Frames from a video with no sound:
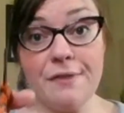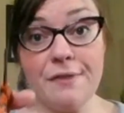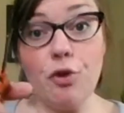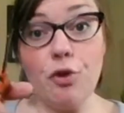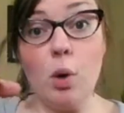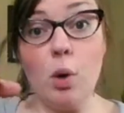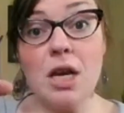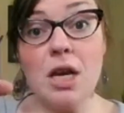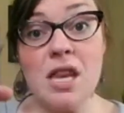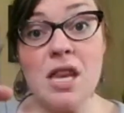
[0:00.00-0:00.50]
If
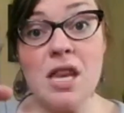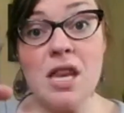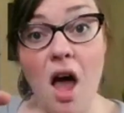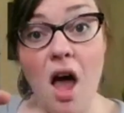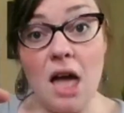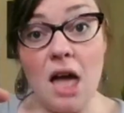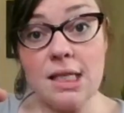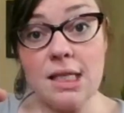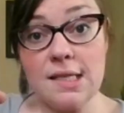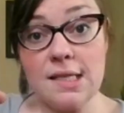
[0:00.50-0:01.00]
you are
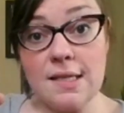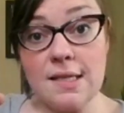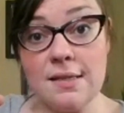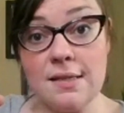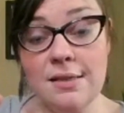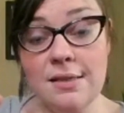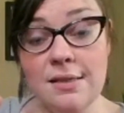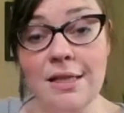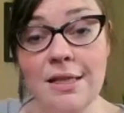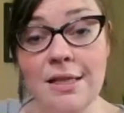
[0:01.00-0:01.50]

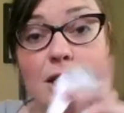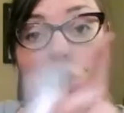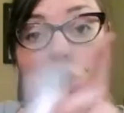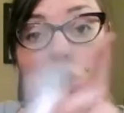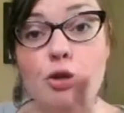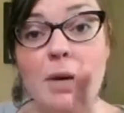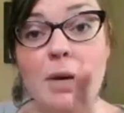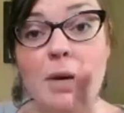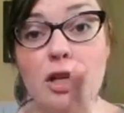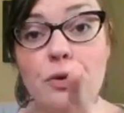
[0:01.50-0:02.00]
not,
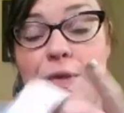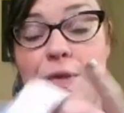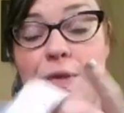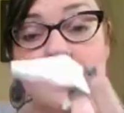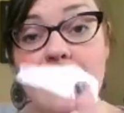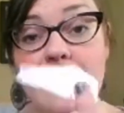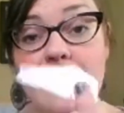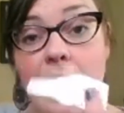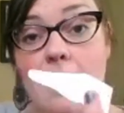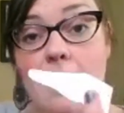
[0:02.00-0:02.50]
you may use
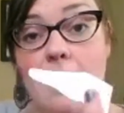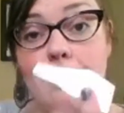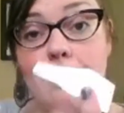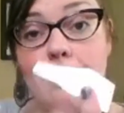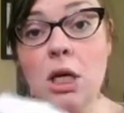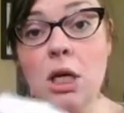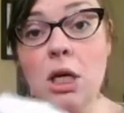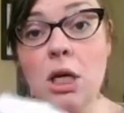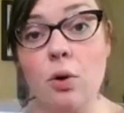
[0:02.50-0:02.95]
tape